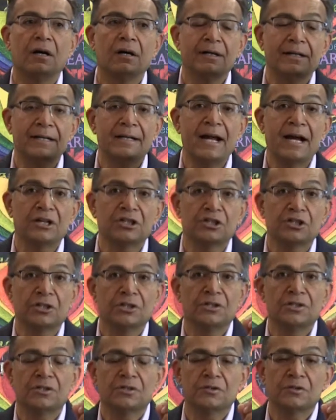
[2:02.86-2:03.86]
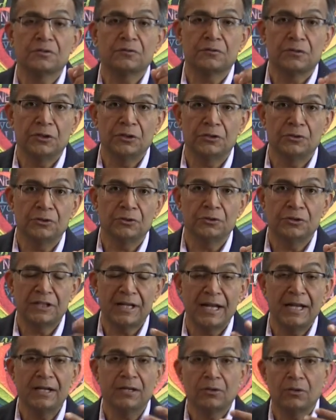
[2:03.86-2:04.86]
deductions for you to
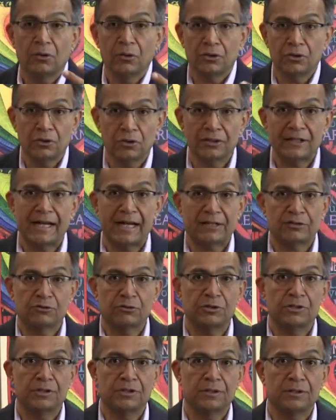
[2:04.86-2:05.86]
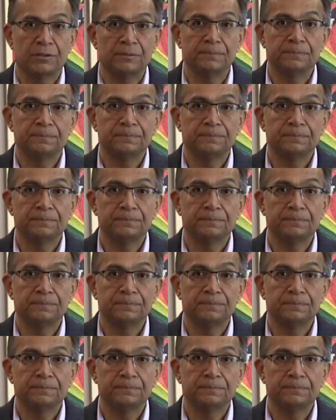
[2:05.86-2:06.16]
take on your tax return.